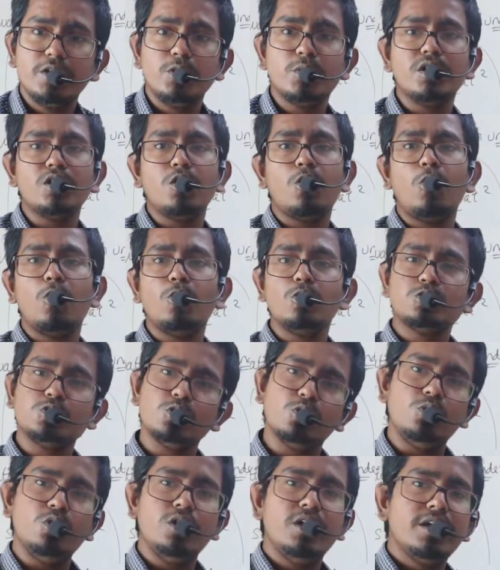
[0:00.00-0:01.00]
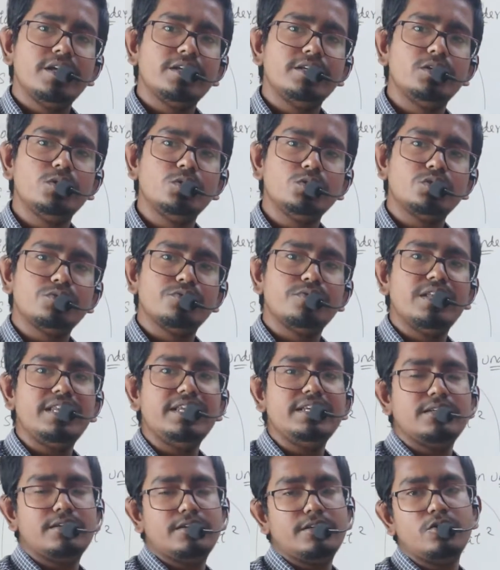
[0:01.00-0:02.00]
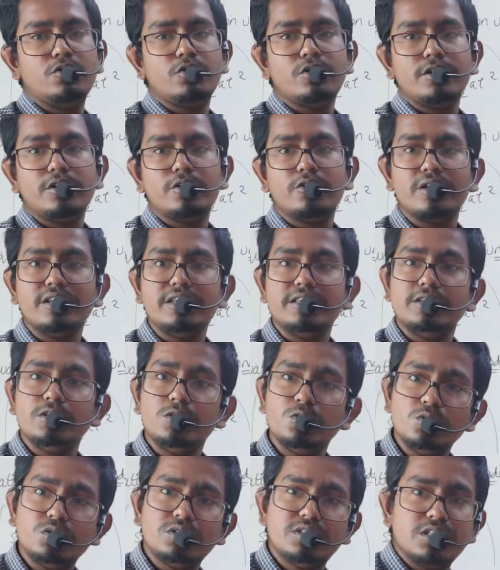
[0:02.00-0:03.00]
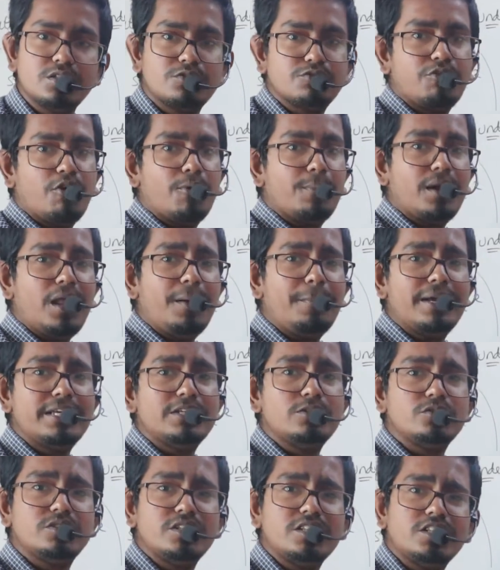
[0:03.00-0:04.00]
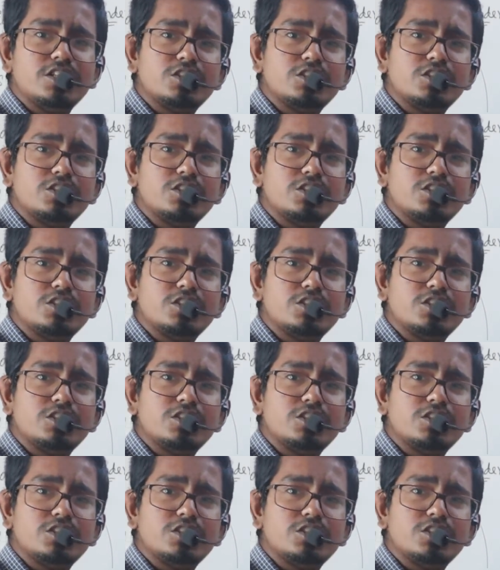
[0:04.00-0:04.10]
You can also use you can use this formula. By using